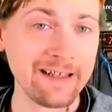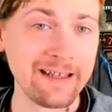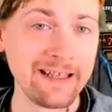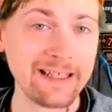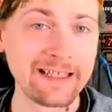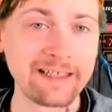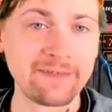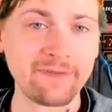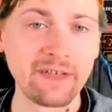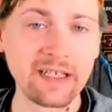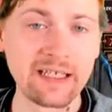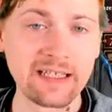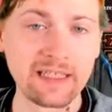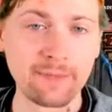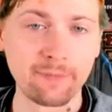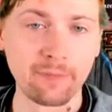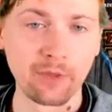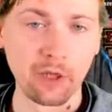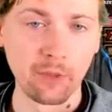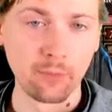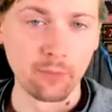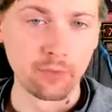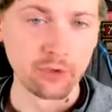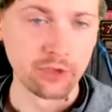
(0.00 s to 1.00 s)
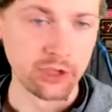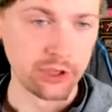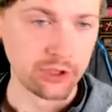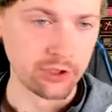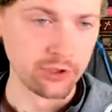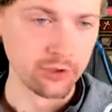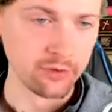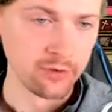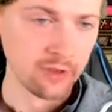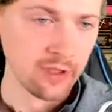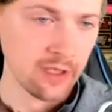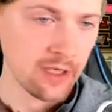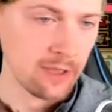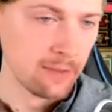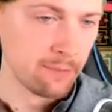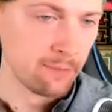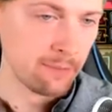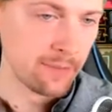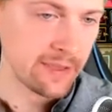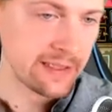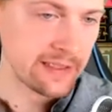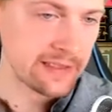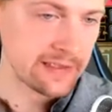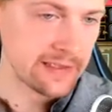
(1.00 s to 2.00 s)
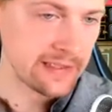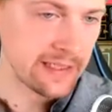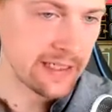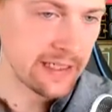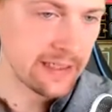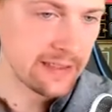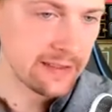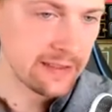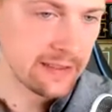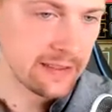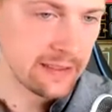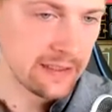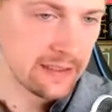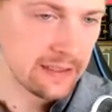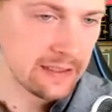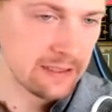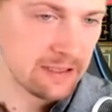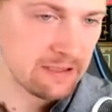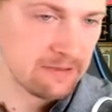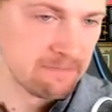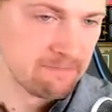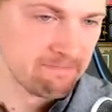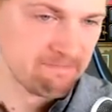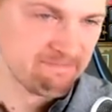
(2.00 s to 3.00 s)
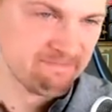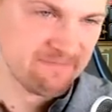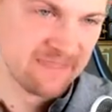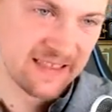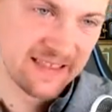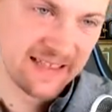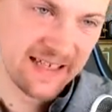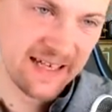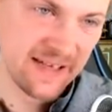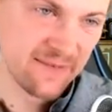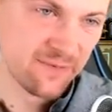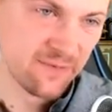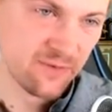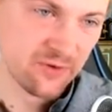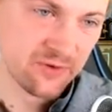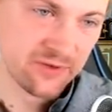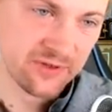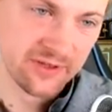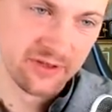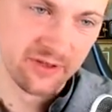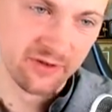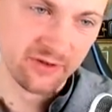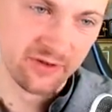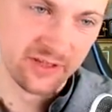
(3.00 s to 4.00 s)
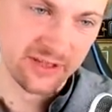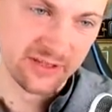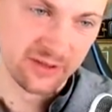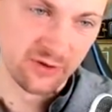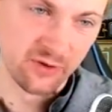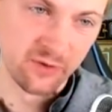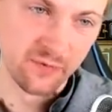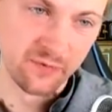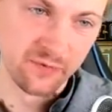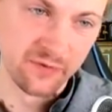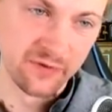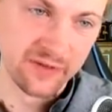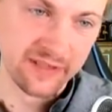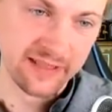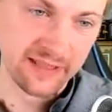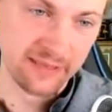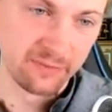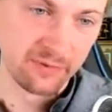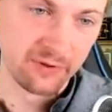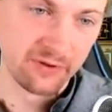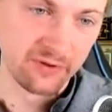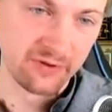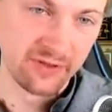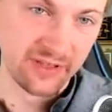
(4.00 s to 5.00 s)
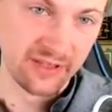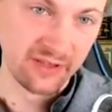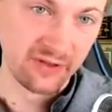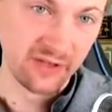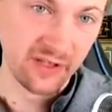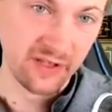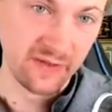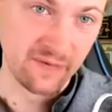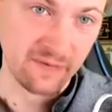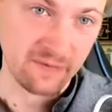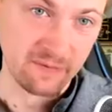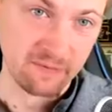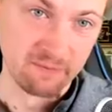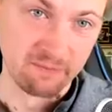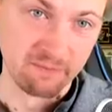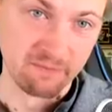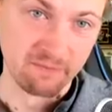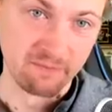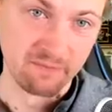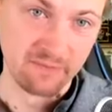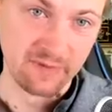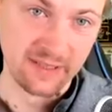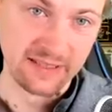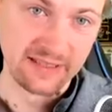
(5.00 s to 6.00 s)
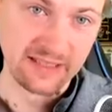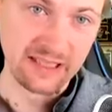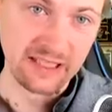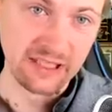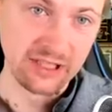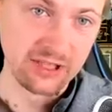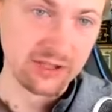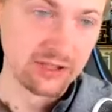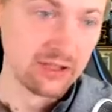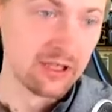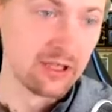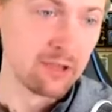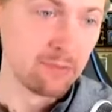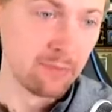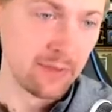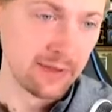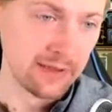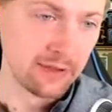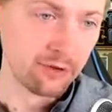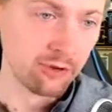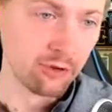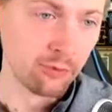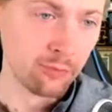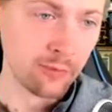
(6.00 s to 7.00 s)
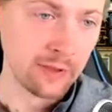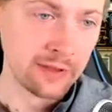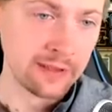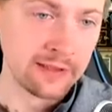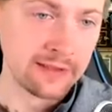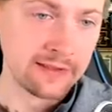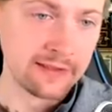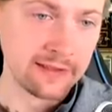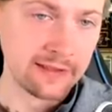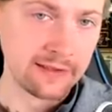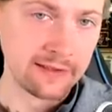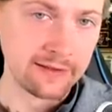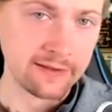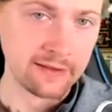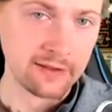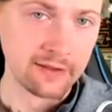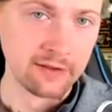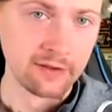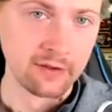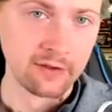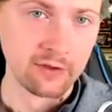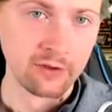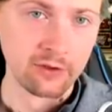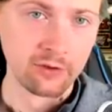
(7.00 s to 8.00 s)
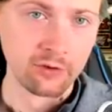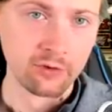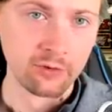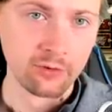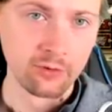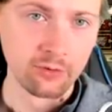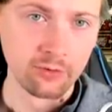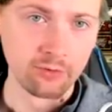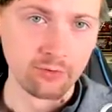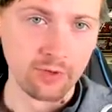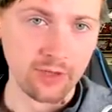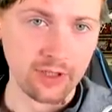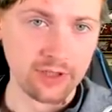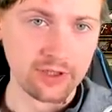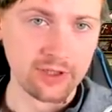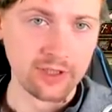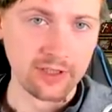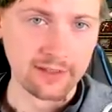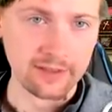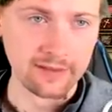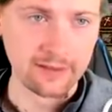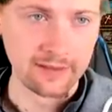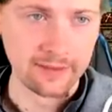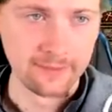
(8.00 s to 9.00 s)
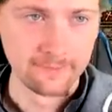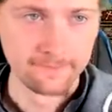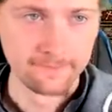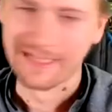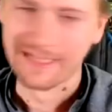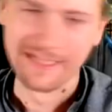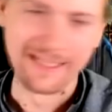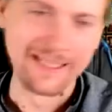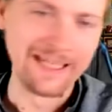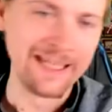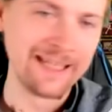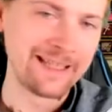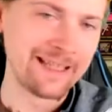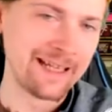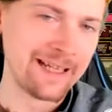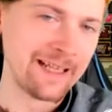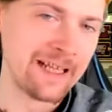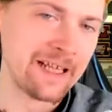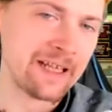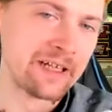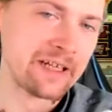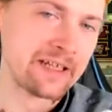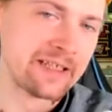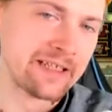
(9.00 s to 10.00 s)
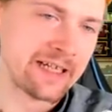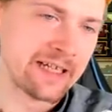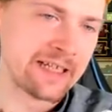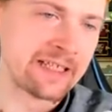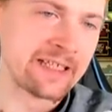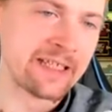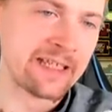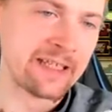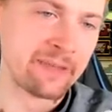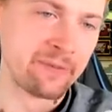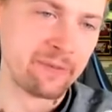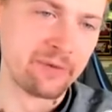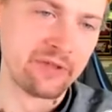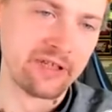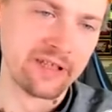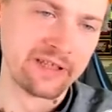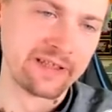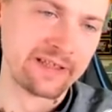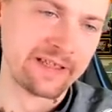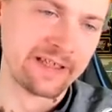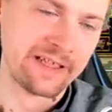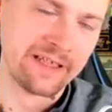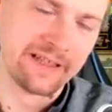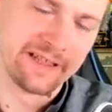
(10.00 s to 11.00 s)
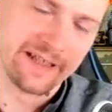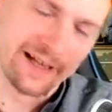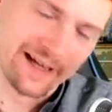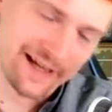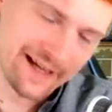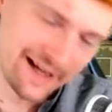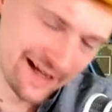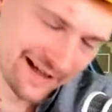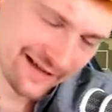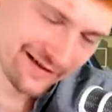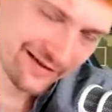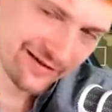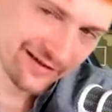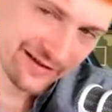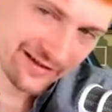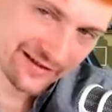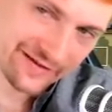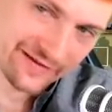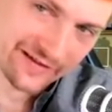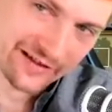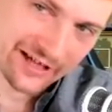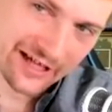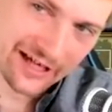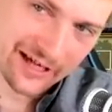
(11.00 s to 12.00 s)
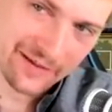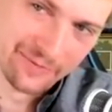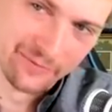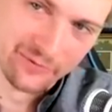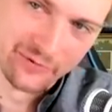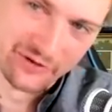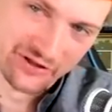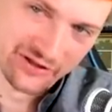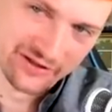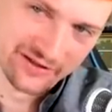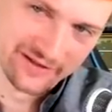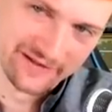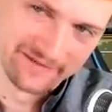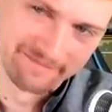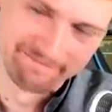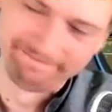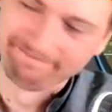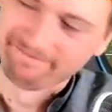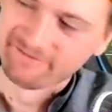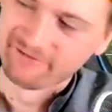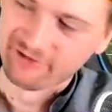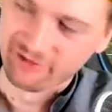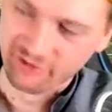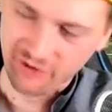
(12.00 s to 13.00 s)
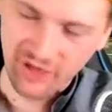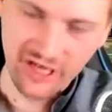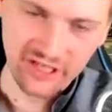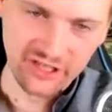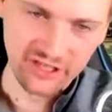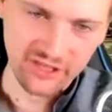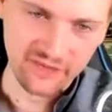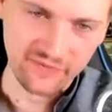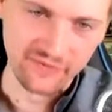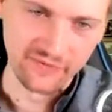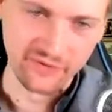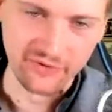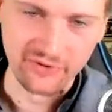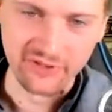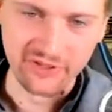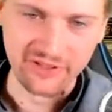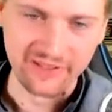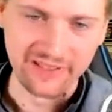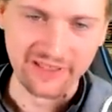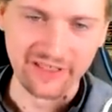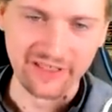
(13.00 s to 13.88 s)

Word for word: let's fix the power projection by sending, unfortunately not as confluence, because I don't have prestige, but a normal insult to Russians. Yet another success, we just hit 100 income, which is tragic for this